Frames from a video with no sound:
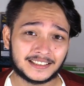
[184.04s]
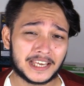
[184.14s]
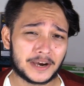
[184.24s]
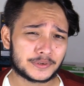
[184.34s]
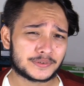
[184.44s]

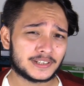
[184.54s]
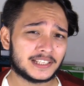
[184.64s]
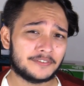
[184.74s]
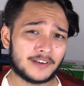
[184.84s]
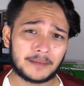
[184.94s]
Yeah, I was
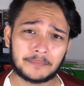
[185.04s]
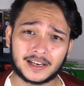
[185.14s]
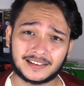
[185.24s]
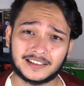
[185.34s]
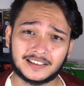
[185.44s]
really fat
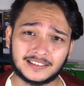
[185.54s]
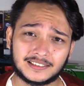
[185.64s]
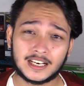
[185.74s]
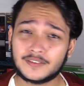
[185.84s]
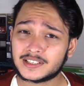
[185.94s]
back then.
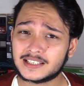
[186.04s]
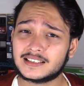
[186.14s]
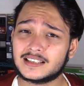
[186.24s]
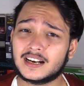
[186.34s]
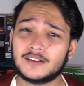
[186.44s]
And ever
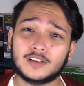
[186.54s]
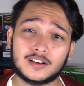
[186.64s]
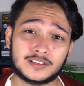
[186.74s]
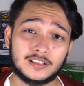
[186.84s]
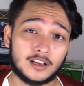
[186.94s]
since then, I've
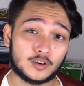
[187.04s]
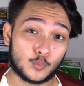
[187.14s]
lost a lot of